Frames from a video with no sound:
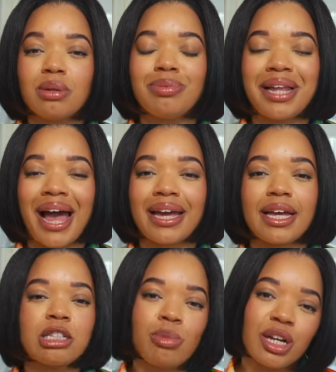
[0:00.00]
to black,
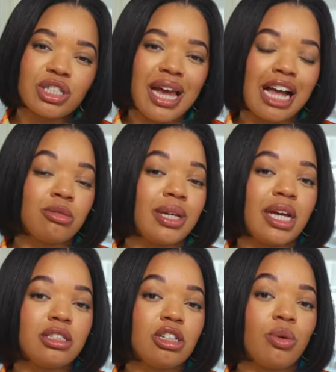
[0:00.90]
especially as we get
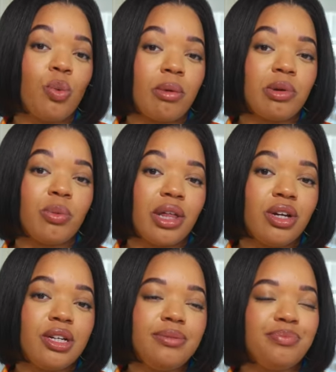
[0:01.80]
into the warmer
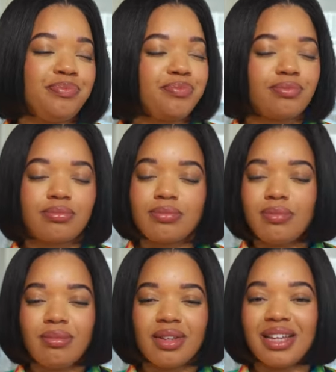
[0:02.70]
weather.
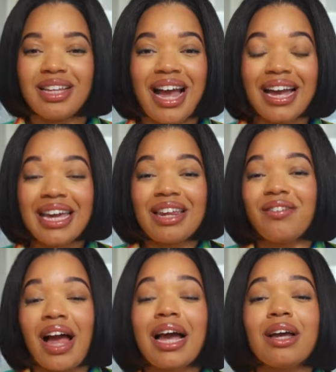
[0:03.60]
I can't
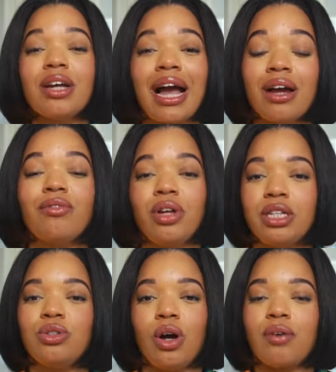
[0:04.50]
even, I could really
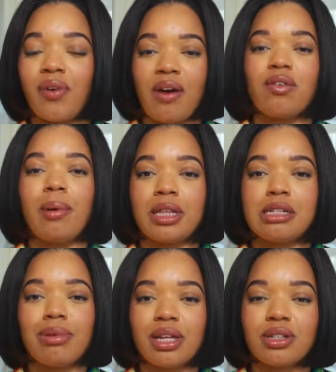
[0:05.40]
talk forever about this
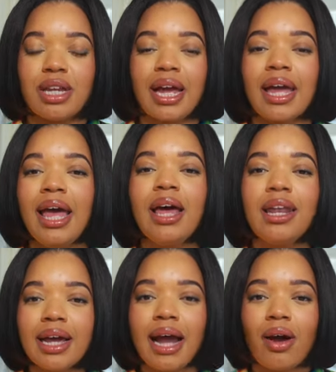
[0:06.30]
blazer. Like,
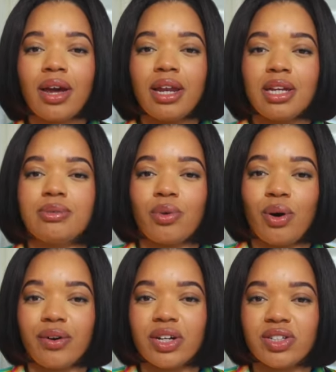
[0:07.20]
look how good it looks with
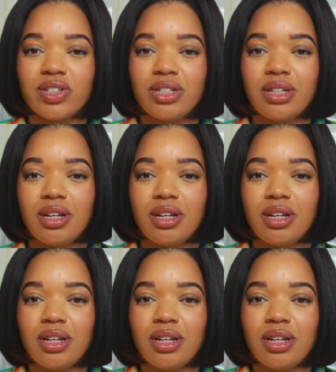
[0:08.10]
orange.